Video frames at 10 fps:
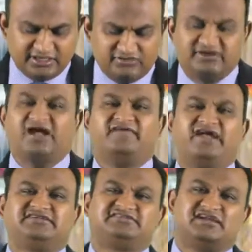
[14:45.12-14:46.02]
To
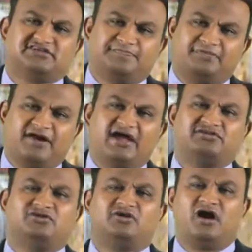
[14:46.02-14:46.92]
direct such a prayer
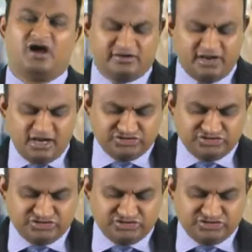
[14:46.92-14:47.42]
to God